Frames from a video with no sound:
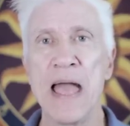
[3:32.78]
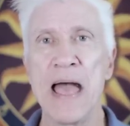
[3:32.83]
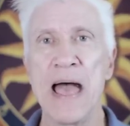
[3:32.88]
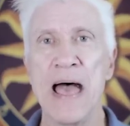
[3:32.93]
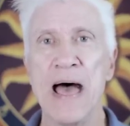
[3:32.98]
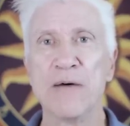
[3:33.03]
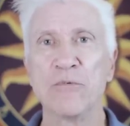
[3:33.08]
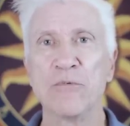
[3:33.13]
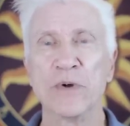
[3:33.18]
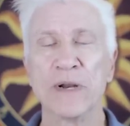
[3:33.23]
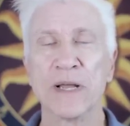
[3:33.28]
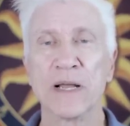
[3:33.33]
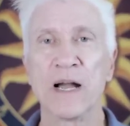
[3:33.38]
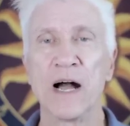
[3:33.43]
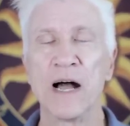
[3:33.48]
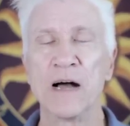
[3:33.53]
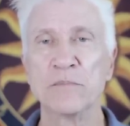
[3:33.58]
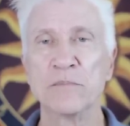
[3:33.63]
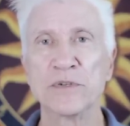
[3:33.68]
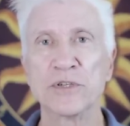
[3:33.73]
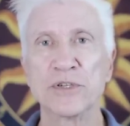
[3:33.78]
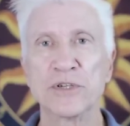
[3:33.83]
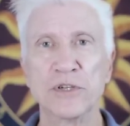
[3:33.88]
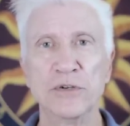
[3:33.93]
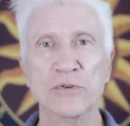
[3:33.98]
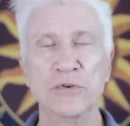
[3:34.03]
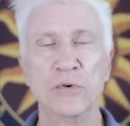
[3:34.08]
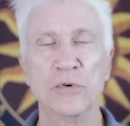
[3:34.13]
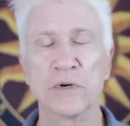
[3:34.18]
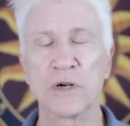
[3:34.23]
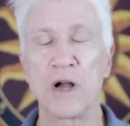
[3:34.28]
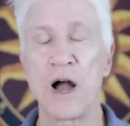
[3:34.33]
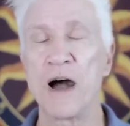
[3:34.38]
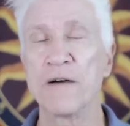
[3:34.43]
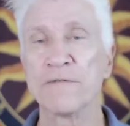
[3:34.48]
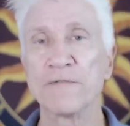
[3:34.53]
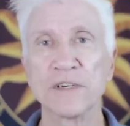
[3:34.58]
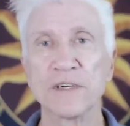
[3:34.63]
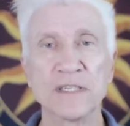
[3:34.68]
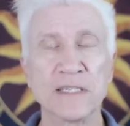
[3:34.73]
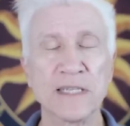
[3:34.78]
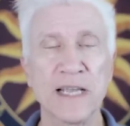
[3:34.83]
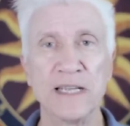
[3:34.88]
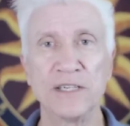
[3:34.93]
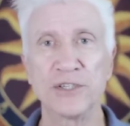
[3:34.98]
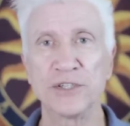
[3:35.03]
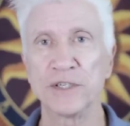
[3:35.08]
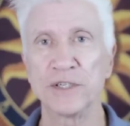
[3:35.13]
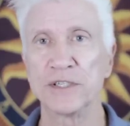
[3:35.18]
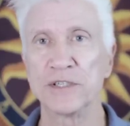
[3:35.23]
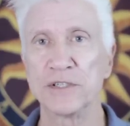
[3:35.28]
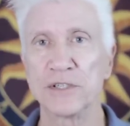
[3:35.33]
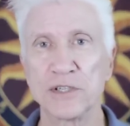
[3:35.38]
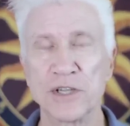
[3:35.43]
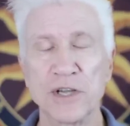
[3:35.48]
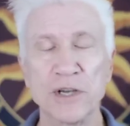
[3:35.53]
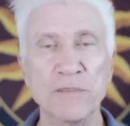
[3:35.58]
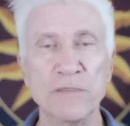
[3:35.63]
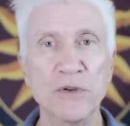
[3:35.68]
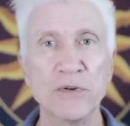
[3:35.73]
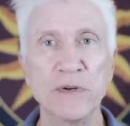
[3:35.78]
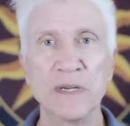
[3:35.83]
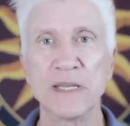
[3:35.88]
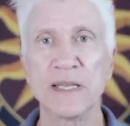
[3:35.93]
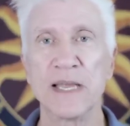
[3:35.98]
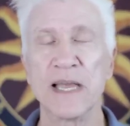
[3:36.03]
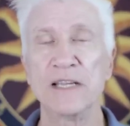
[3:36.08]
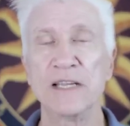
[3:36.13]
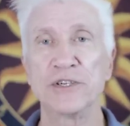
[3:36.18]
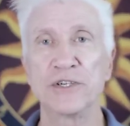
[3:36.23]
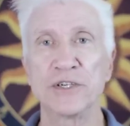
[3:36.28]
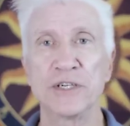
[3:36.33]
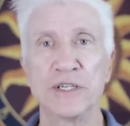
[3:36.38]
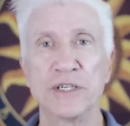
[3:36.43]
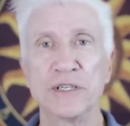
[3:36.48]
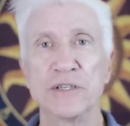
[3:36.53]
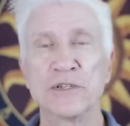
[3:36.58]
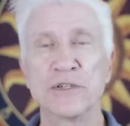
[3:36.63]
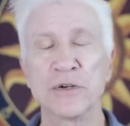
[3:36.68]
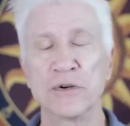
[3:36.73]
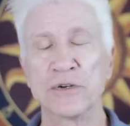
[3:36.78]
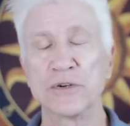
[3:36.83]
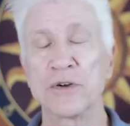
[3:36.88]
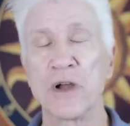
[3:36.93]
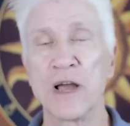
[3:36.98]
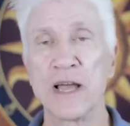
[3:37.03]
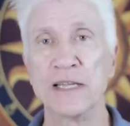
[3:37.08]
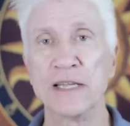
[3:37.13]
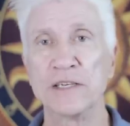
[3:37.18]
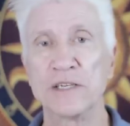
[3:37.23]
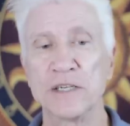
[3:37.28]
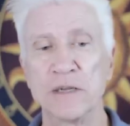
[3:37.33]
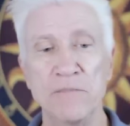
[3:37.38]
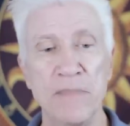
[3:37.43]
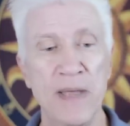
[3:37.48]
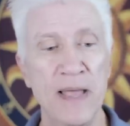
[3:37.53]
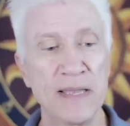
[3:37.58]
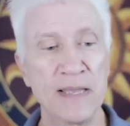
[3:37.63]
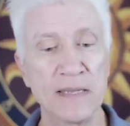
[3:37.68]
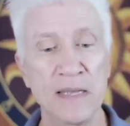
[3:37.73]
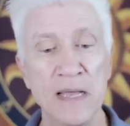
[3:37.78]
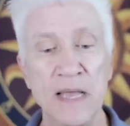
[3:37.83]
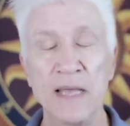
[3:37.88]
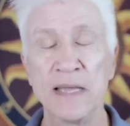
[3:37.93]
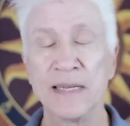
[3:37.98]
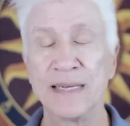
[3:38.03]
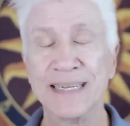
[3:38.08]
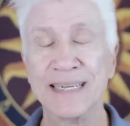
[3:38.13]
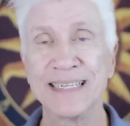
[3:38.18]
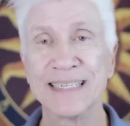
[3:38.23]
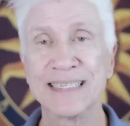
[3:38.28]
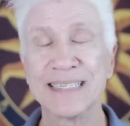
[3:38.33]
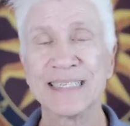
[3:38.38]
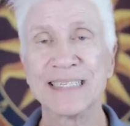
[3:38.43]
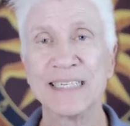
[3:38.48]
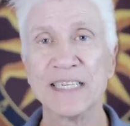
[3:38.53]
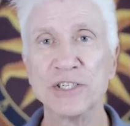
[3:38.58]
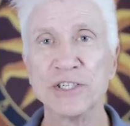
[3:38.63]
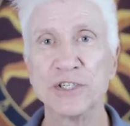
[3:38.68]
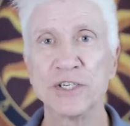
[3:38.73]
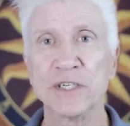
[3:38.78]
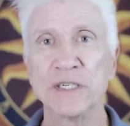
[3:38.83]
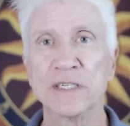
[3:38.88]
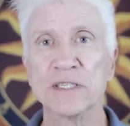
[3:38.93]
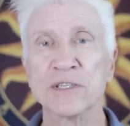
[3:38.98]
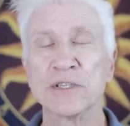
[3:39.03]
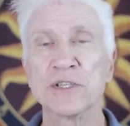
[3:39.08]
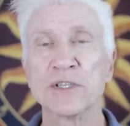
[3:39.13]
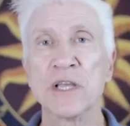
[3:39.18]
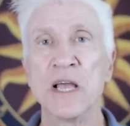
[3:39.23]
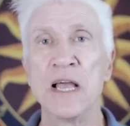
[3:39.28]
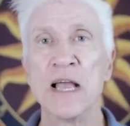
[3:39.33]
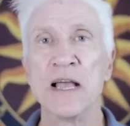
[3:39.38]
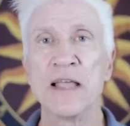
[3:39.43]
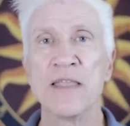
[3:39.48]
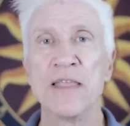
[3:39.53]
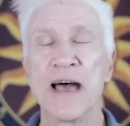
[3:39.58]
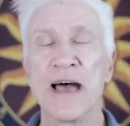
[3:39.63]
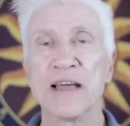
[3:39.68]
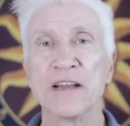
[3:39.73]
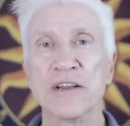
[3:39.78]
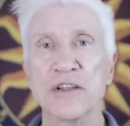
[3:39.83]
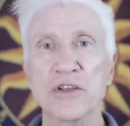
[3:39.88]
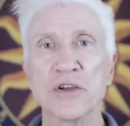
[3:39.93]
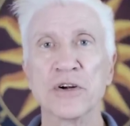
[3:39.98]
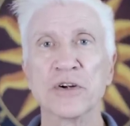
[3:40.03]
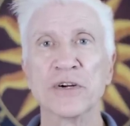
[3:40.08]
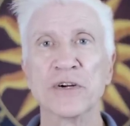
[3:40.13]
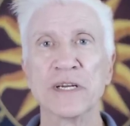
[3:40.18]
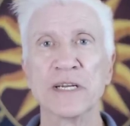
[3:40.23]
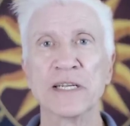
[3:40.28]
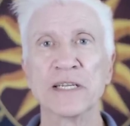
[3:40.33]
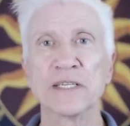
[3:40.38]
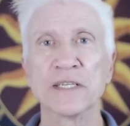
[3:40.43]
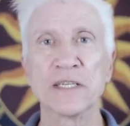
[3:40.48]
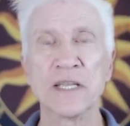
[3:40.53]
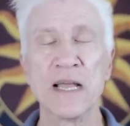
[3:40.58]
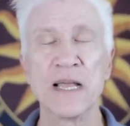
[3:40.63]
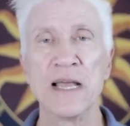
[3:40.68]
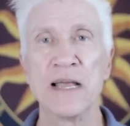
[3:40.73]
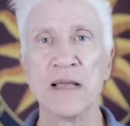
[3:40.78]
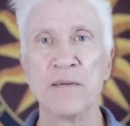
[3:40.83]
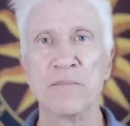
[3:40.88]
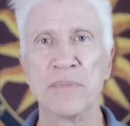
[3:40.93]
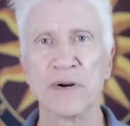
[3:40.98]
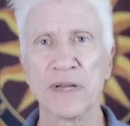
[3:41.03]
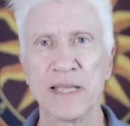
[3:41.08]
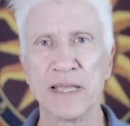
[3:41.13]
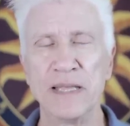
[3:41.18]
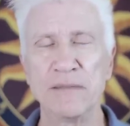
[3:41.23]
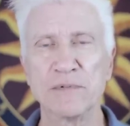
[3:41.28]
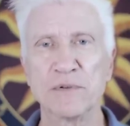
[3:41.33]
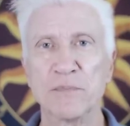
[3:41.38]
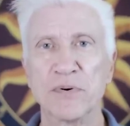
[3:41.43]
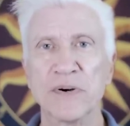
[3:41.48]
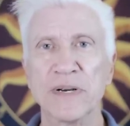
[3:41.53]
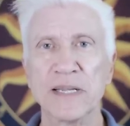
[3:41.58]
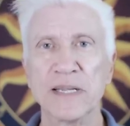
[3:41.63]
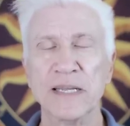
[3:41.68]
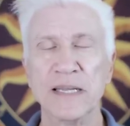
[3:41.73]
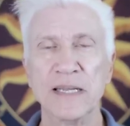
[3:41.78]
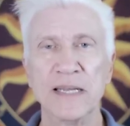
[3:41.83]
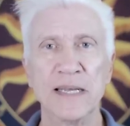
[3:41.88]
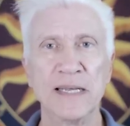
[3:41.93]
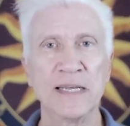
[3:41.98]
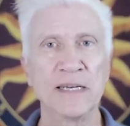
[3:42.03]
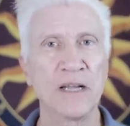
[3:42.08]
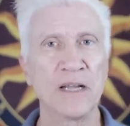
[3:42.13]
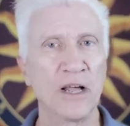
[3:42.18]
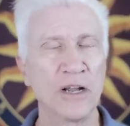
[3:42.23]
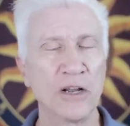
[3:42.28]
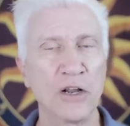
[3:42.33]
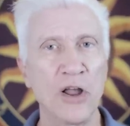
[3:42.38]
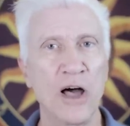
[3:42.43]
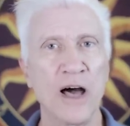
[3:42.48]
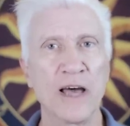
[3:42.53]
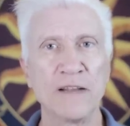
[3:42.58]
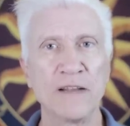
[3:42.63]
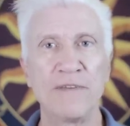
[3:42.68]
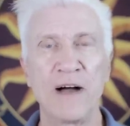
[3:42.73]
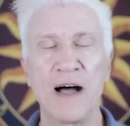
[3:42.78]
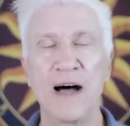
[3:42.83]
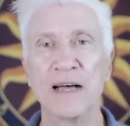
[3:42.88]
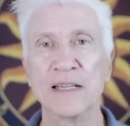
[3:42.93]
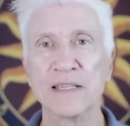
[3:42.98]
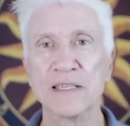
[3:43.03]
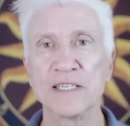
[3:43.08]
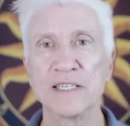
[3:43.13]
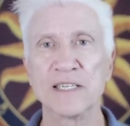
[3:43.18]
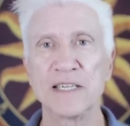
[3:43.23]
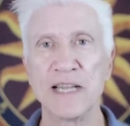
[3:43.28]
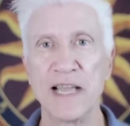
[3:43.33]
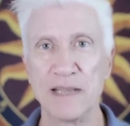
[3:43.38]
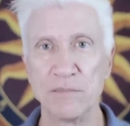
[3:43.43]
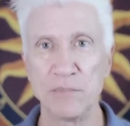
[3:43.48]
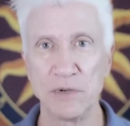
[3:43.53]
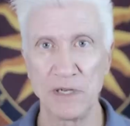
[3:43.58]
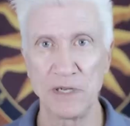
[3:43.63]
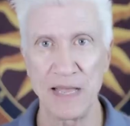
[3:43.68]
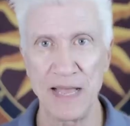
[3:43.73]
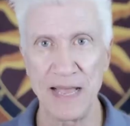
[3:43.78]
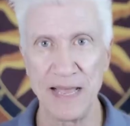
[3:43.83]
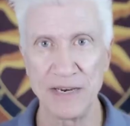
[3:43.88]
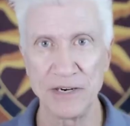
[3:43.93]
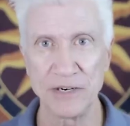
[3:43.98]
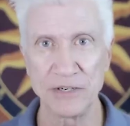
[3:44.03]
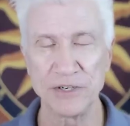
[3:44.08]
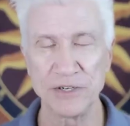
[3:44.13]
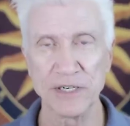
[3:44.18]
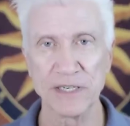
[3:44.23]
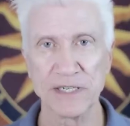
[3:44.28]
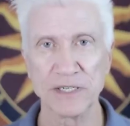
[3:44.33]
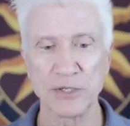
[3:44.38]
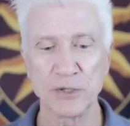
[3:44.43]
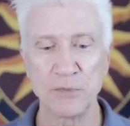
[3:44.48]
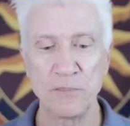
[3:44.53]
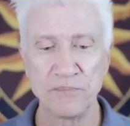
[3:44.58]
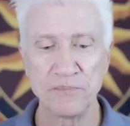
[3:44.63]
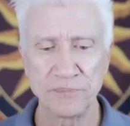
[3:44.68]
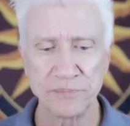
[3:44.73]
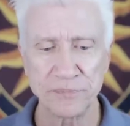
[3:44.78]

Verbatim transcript: when it comes to conversations, communications, or trying to make decisions, that Uranus keeps bringing in a lot of unstable energies.